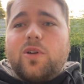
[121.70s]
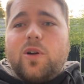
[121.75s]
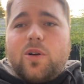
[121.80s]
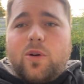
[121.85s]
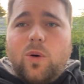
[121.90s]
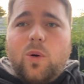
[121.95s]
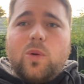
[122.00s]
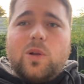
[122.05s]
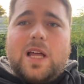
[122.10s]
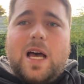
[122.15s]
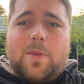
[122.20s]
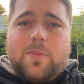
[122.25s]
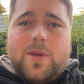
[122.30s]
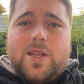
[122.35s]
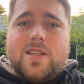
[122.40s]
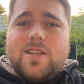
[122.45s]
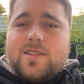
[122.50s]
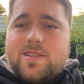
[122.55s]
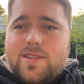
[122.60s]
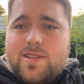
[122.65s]
a call-up
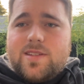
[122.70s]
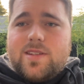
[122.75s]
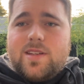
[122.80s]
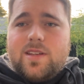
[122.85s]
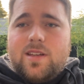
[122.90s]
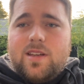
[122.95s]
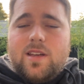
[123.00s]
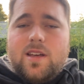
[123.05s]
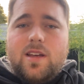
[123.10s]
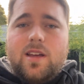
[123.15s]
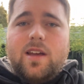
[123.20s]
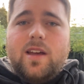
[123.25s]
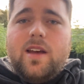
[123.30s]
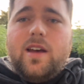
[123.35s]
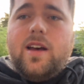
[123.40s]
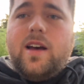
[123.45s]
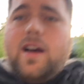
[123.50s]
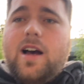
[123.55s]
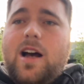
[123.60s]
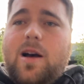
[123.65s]
is.
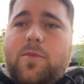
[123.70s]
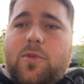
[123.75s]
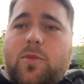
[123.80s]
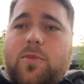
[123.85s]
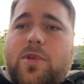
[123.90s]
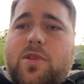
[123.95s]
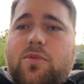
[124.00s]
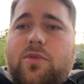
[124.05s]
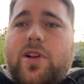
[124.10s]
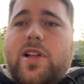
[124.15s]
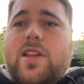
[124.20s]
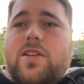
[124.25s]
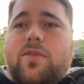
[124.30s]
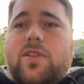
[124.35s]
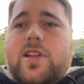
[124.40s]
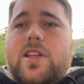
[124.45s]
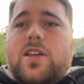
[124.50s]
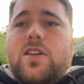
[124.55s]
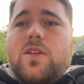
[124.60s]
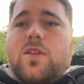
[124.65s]
It'll be
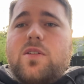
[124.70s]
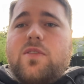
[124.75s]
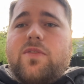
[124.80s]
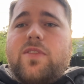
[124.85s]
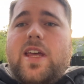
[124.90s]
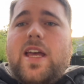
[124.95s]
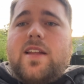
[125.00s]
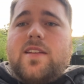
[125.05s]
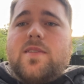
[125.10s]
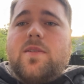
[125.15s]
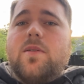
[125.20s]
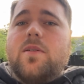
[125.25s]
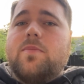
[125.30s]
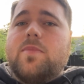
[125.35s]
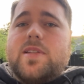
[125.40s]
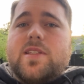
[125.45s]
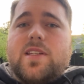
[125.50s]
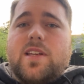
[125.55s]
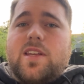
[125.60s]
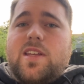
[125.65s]
really good if that
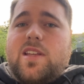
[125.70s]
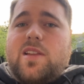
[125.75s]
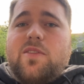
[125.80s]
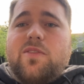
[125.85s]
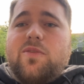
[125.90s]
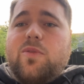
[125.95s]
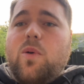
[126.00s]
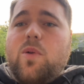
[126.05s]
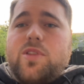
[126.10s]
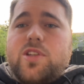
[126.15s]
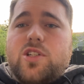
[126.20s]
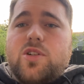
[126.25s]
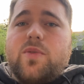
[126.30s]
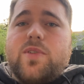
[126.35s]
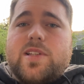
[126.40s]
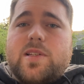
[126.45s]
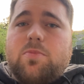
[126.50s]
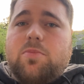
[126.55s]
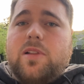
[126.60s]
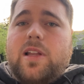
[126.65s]
particular fourth
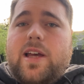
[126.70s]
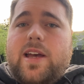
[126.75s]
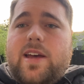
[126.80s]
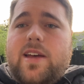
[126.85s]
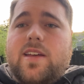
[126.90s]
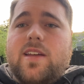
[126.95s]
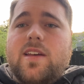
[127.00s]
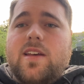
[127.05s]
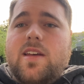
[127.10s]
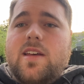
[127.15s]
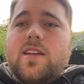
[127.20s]
choice player